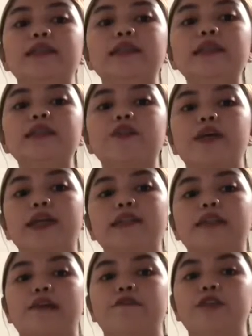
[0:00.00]
this creates
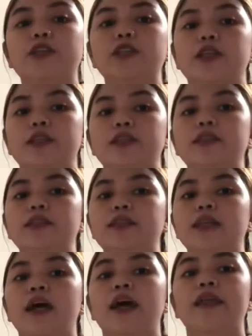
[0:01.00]
a friction
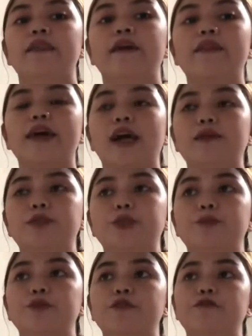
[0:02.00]
that helps
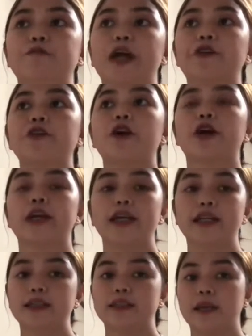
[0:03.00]
remove
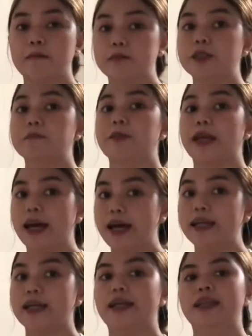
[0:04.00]
microorganisms
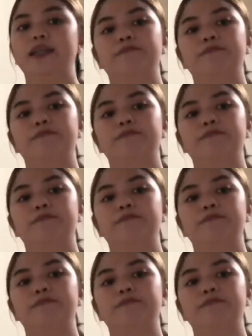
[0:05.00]
mechanically.